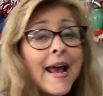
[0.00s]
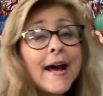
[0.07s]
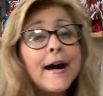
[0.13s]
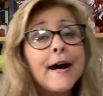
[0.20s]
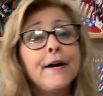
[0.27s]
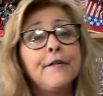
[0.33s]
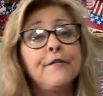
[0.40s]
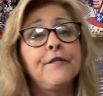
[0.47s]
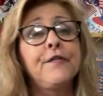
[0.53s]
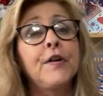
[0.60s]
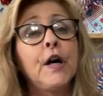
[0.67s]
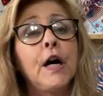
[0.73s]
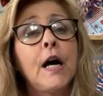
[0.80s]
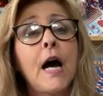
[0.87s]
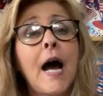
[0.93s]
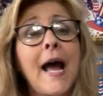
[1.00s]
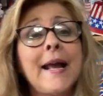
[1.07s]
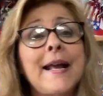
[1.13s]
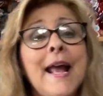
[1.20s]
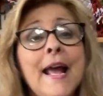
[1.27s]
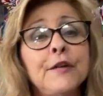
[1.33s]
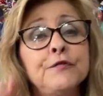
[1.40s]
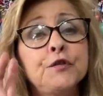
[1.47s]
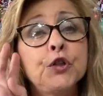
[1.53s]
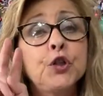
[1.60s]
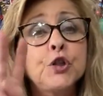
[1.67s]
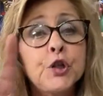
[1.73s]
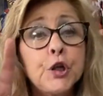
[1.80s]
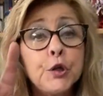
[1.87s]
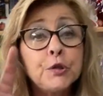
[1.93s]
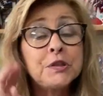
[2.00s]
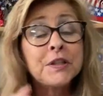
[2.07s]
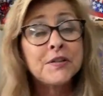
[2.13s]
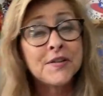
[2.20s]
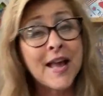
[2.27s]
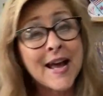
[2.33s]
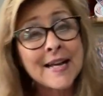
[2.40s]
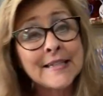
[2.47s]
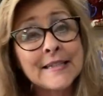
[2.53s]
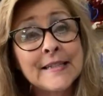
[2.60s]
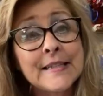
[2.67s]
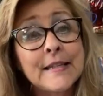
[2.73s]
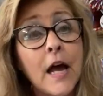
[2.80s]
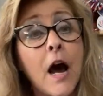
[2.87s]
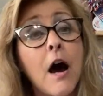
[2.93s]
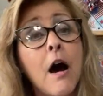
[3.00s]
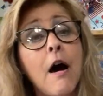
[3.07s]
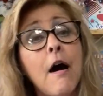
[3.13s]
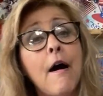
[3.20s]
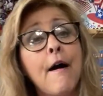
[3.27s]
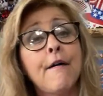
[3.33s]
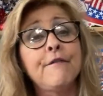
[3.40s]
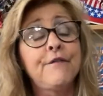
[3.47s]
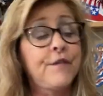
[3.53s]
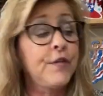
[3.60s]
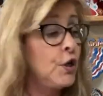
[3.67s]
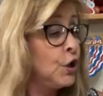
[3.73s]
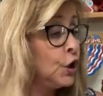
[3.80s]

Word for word: have, I have two sets of